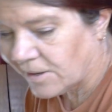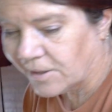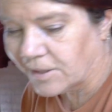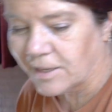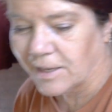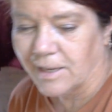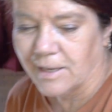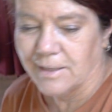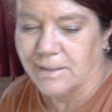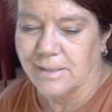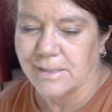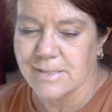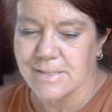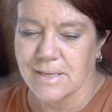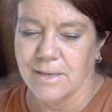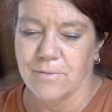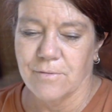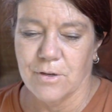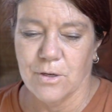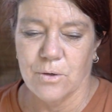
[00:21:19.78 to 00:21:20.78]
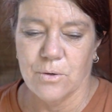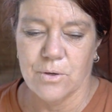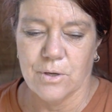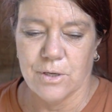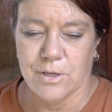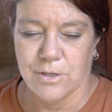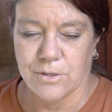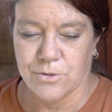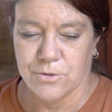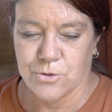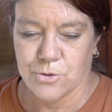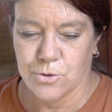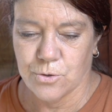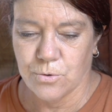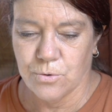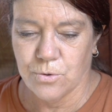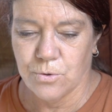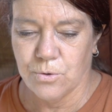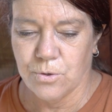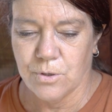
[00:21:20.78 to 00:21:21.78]
Okay, let's have a look at
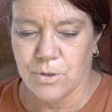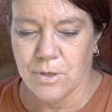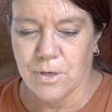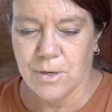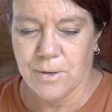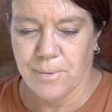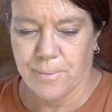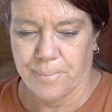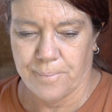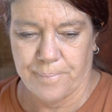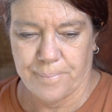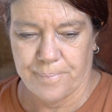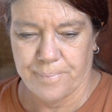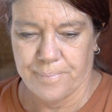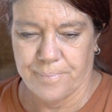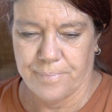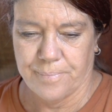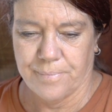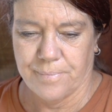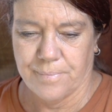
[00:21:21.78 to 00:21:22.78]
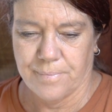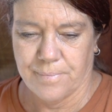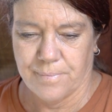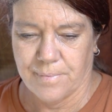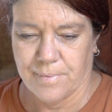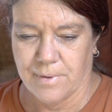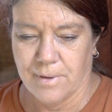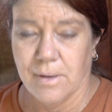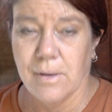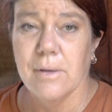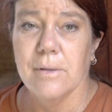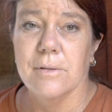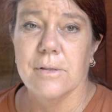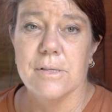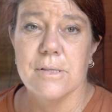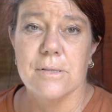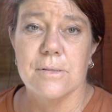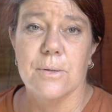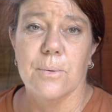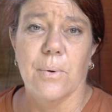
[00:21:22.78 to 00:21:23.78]
June.
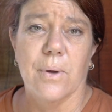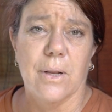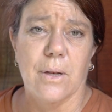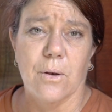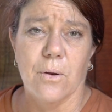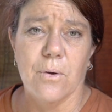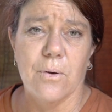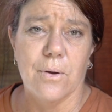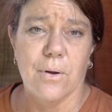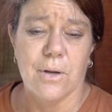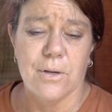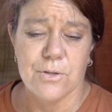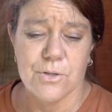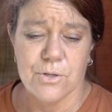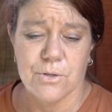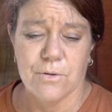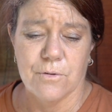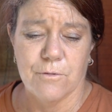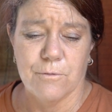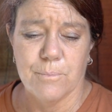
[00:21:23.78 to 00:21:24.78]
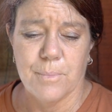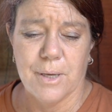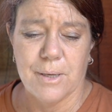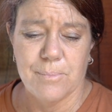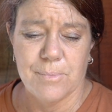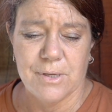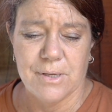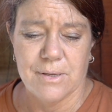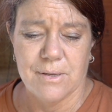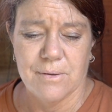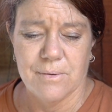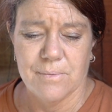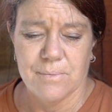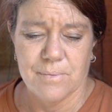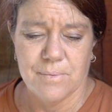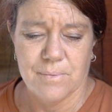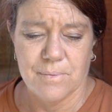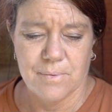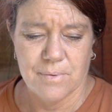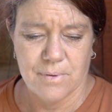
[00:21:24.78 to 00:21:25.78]
This is quite long. I should have maybe
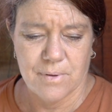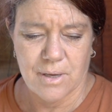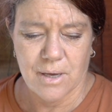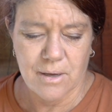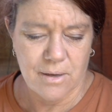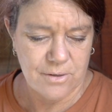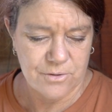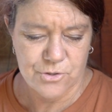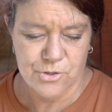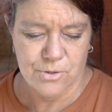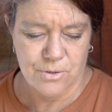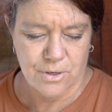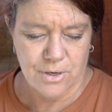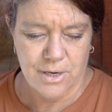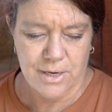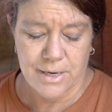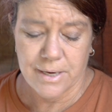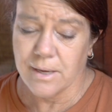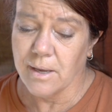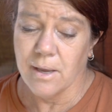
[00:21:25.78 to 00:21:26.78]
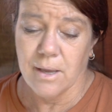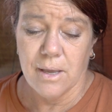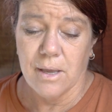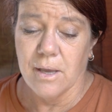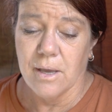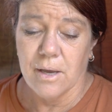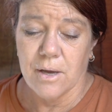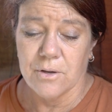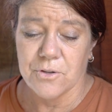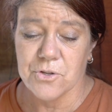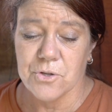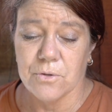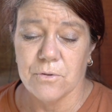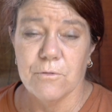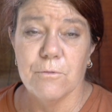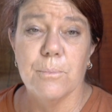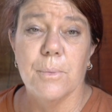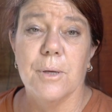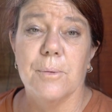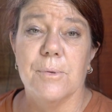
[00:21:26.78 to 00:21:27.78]
July. I should
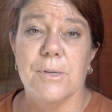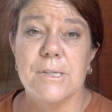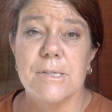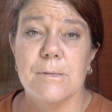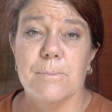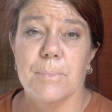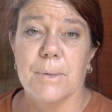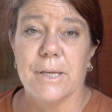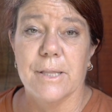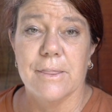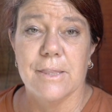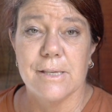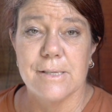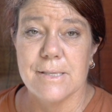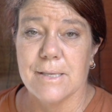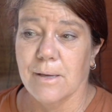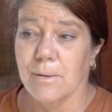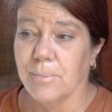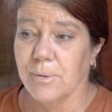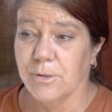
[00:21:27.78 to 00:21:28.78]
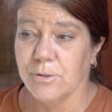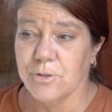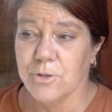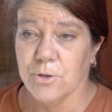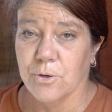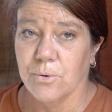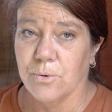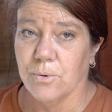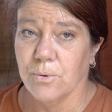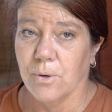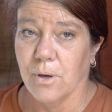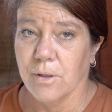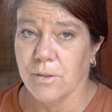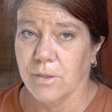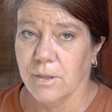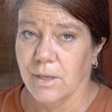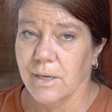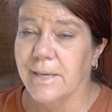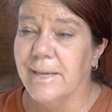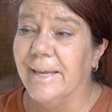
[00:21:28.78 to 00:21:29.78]
have maybe split this up in two, I
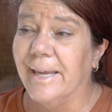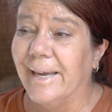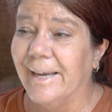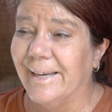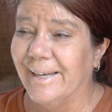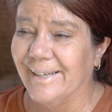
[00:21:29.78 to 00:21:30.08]
think.